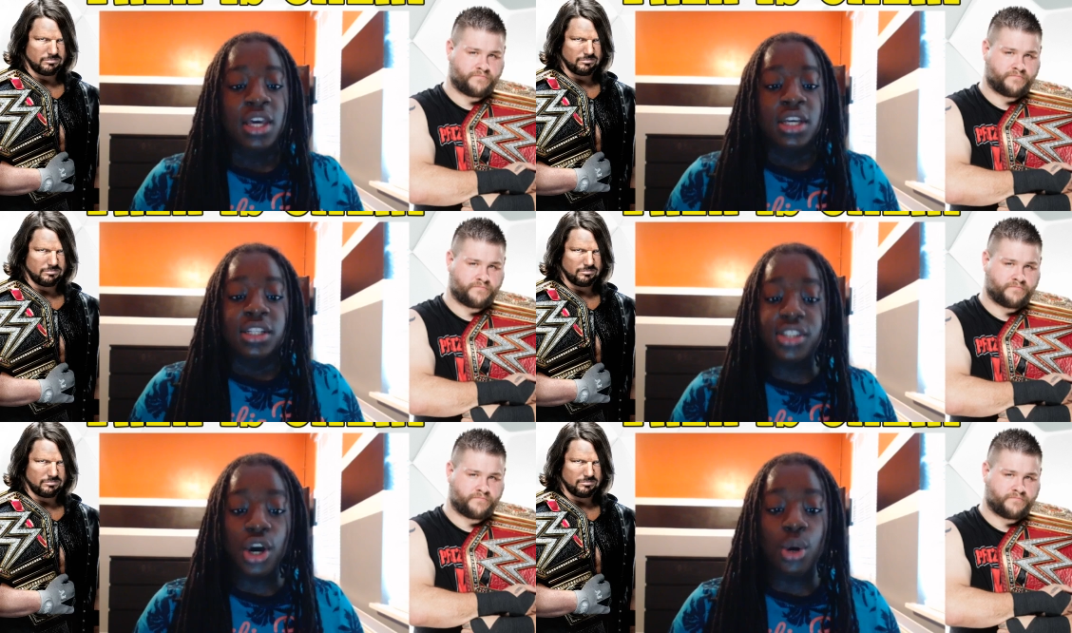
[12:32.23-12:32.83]

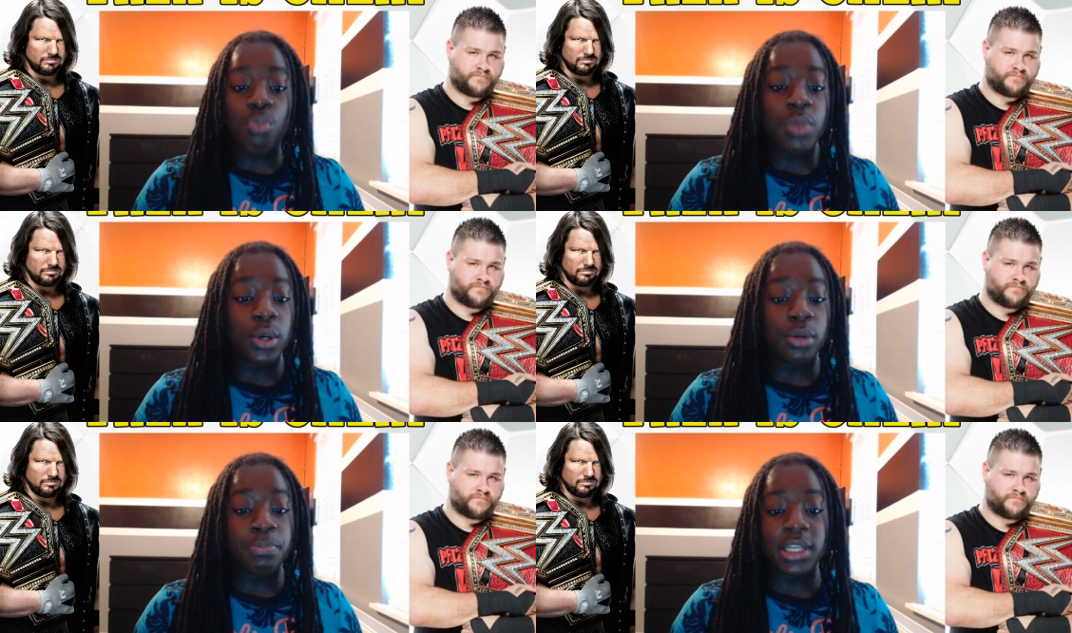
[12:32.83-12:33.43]
Speaker 1: Still, it
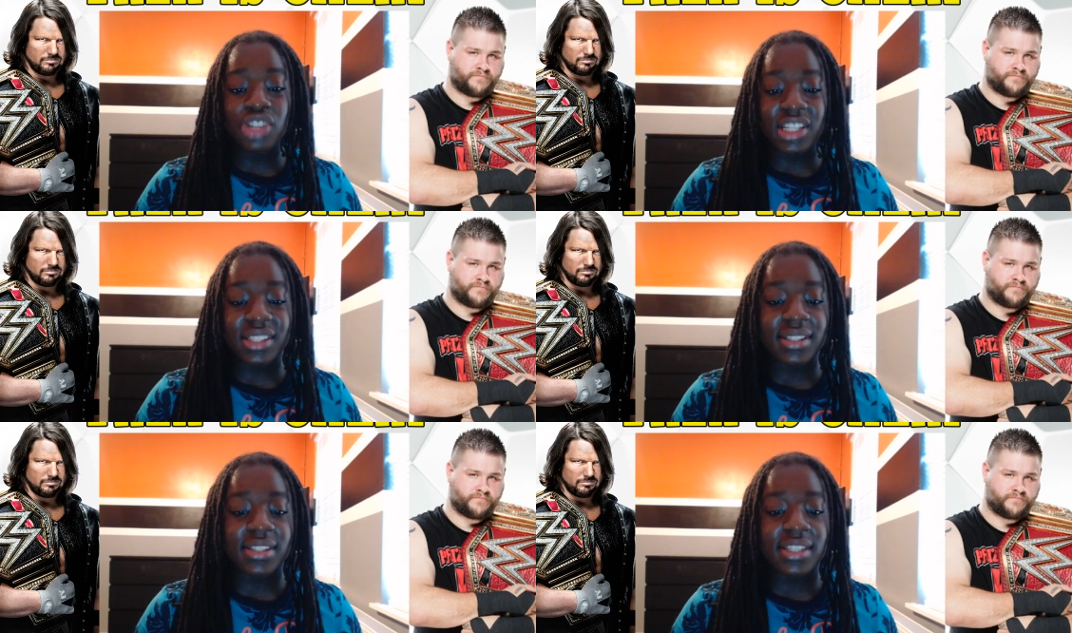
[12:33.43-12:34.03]
would be
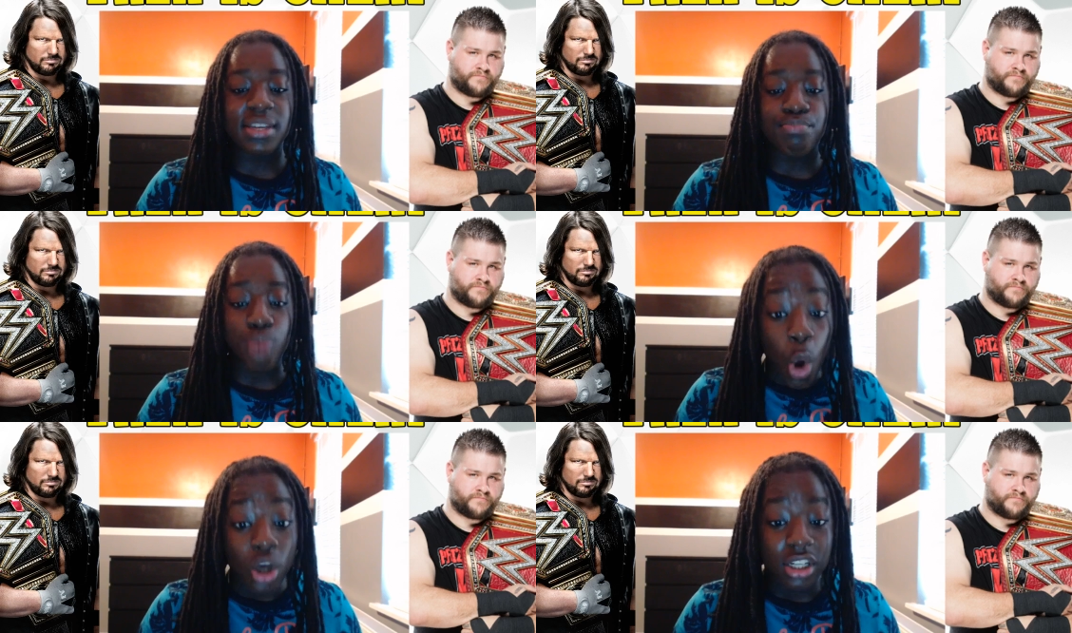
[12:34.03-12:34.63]
interesting to see
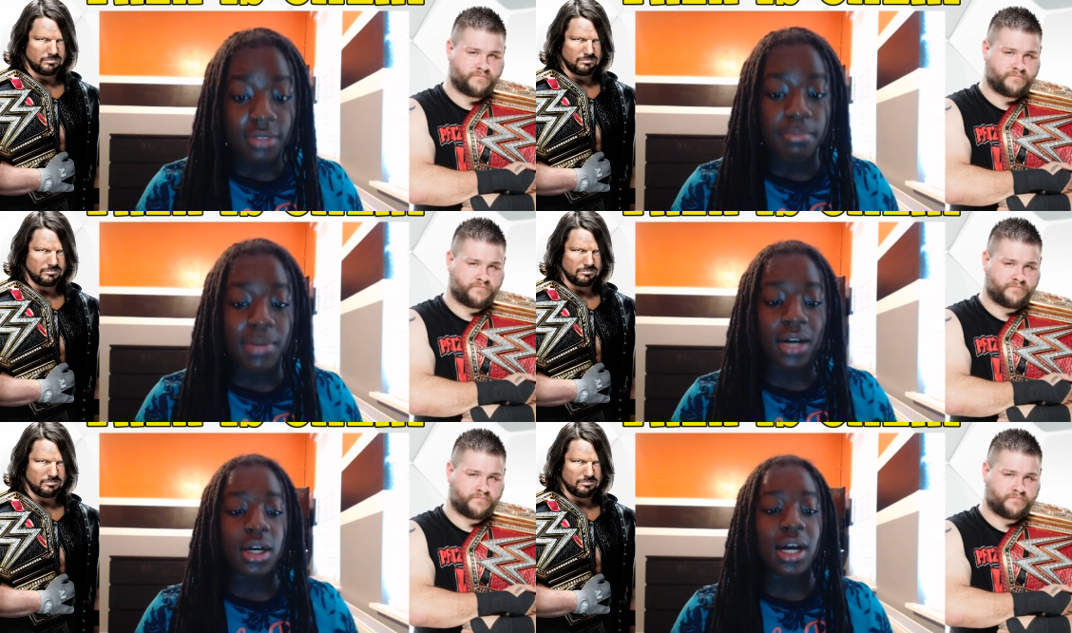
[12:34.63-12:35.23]
BROKEN
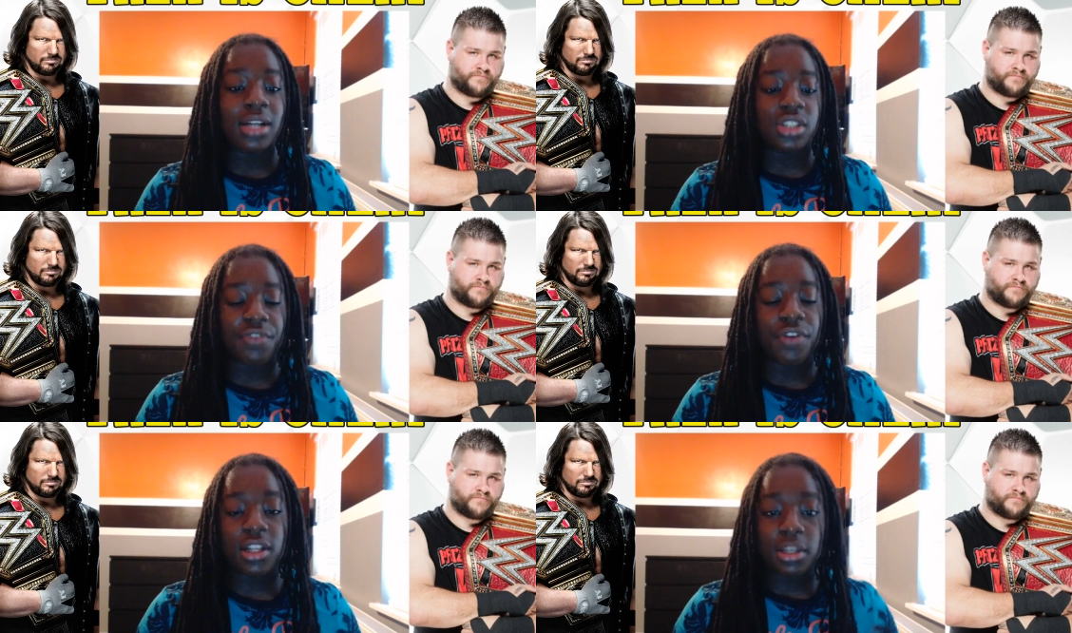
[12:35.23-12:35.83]
Matt and
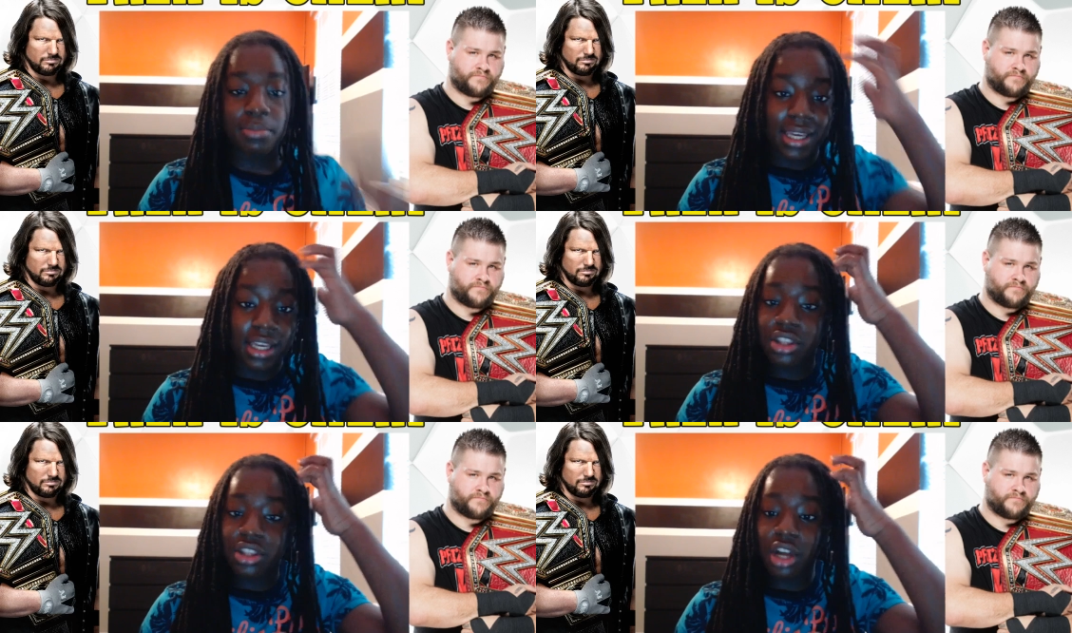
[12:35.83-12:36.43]
Jeff Hardy back
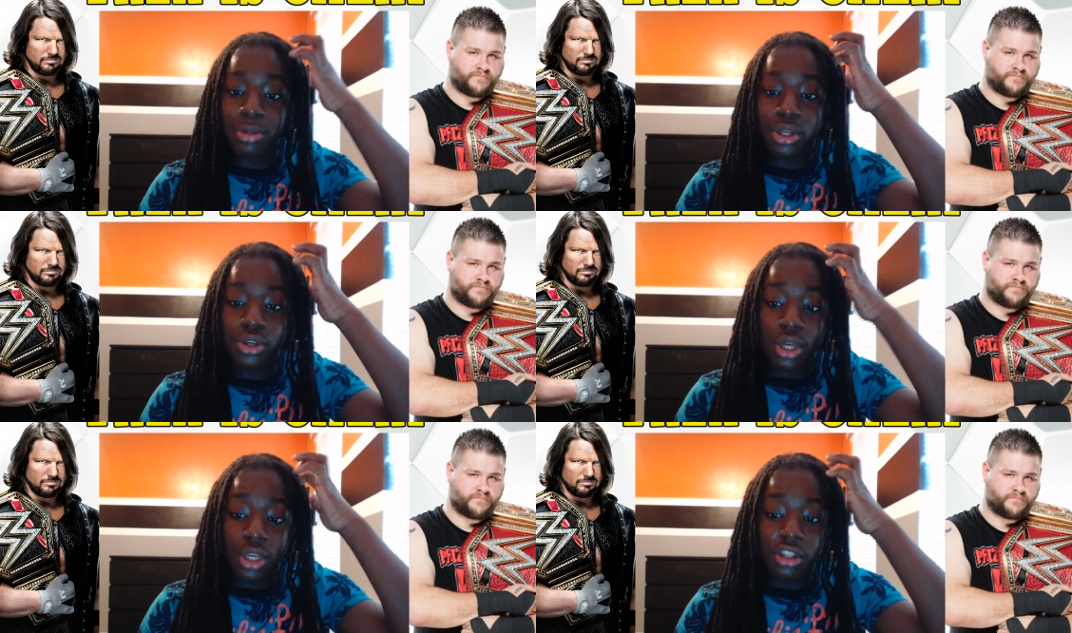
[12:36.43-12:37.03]
in
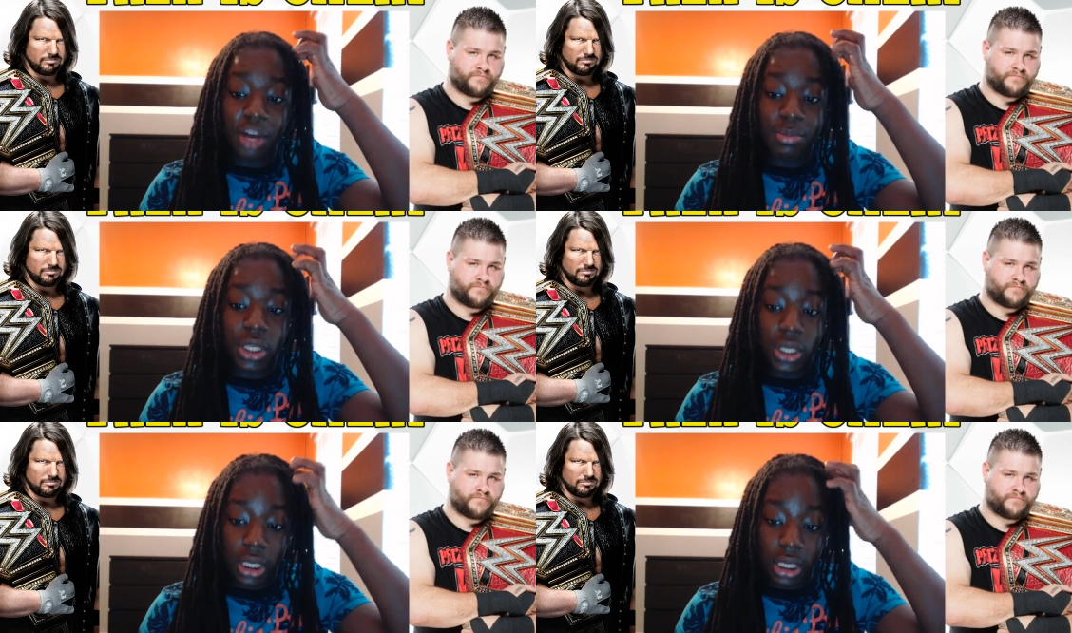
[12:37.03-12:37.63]

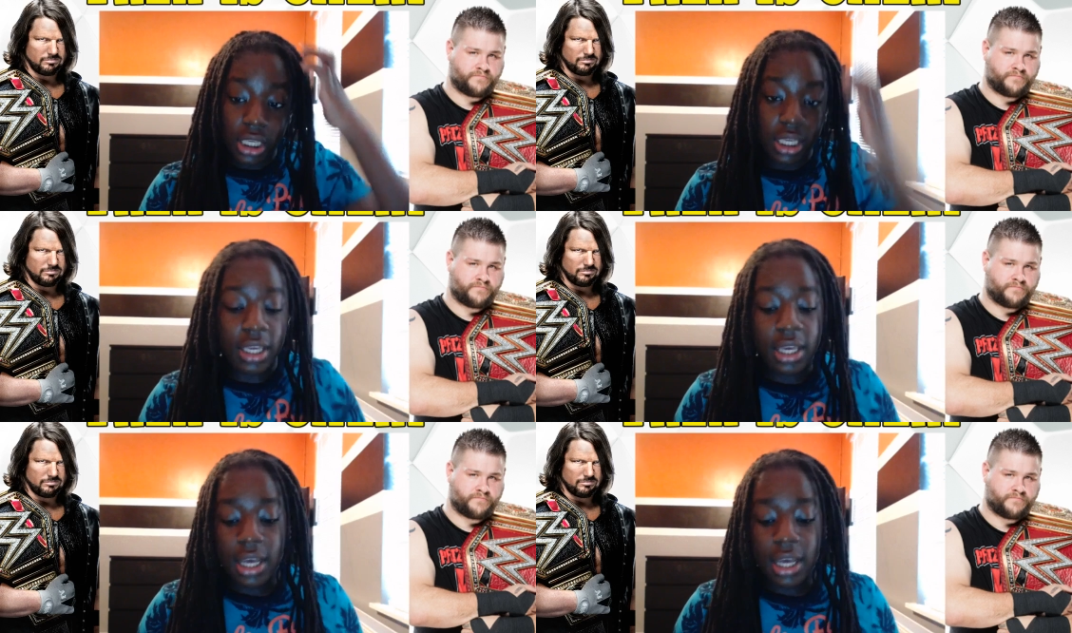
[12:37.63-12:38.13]
WWE,